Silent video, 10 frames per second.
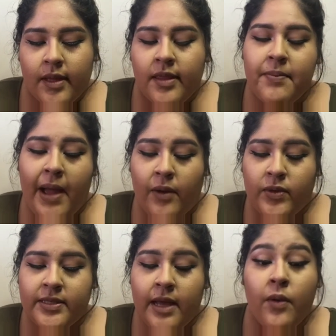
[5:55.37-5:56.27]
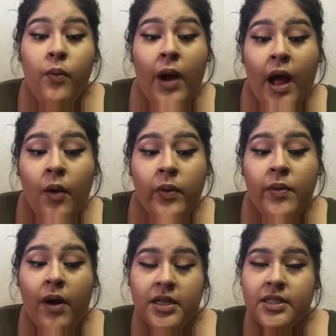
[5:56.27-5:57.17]
the man was like, well,
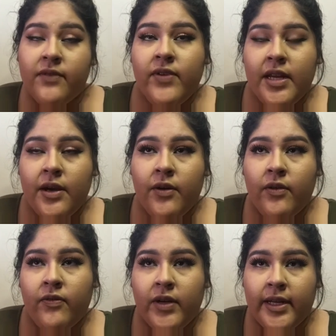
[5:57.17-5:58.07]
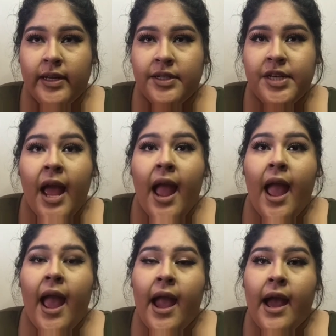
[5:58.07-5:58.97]
we watched the video footage,
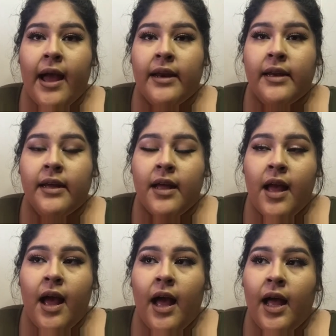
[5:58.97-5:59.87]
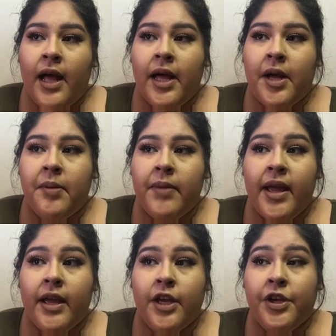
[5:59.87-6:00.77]
and
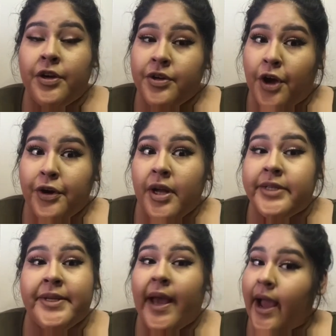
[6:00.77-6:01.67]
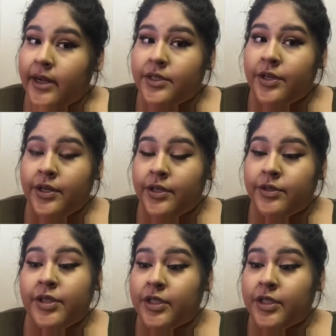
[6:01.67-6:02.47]
your daughter attacked her.